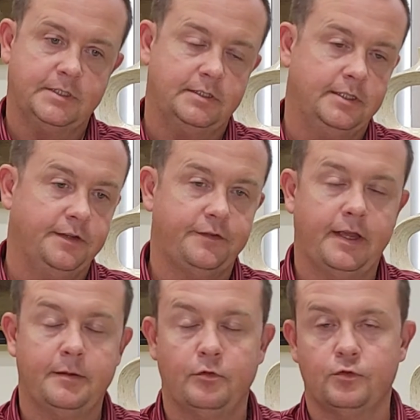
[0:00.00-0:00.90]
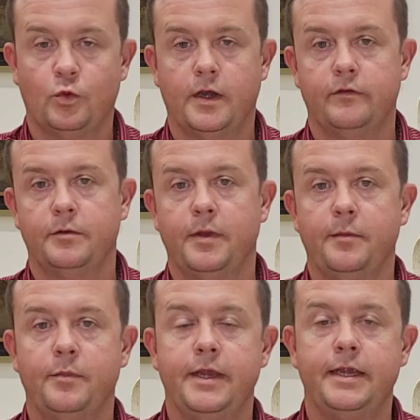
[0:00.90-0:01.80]
lift tables, whatever it
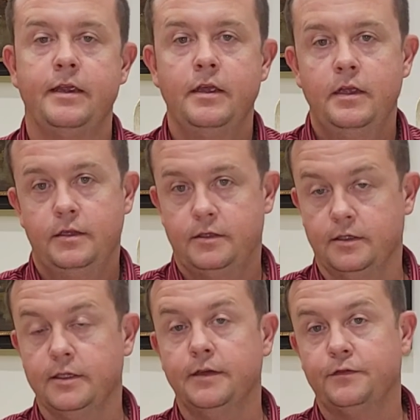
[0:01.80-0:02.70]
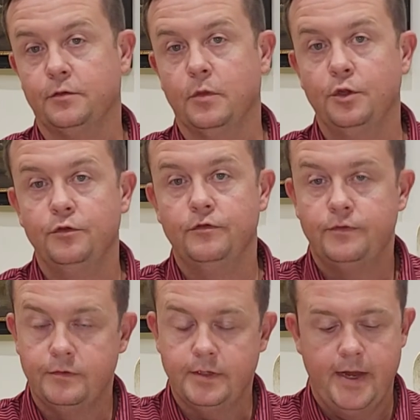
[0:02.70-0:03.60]
may be, to lift or move
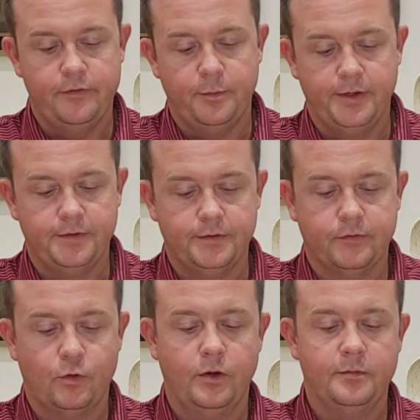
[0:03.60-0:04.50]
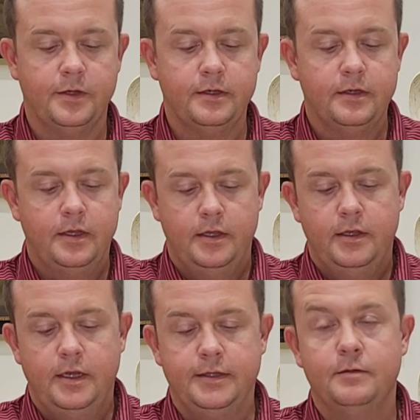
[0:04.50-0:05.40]
heavy pieces of equipment.
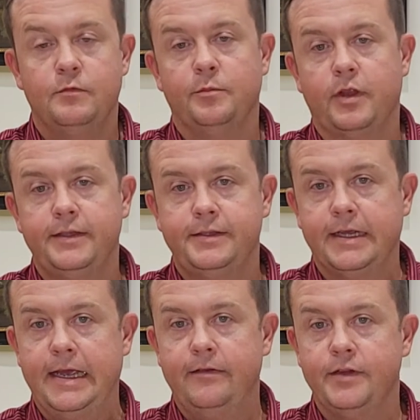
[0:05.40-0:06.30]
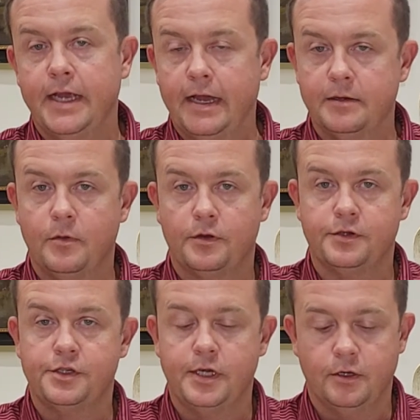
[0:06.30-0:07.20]
And then when placing a heavy item on a
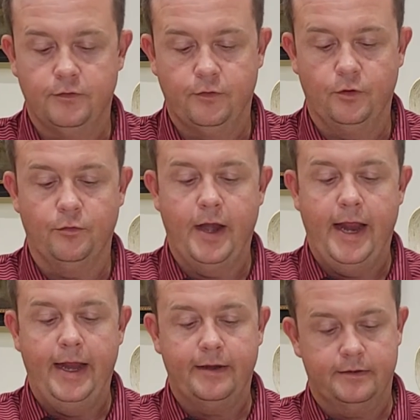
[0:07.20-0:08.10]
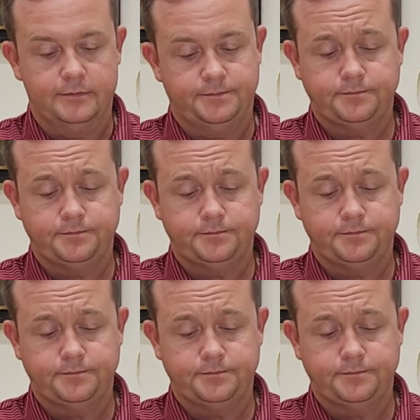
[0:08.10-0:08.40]
shelf or rack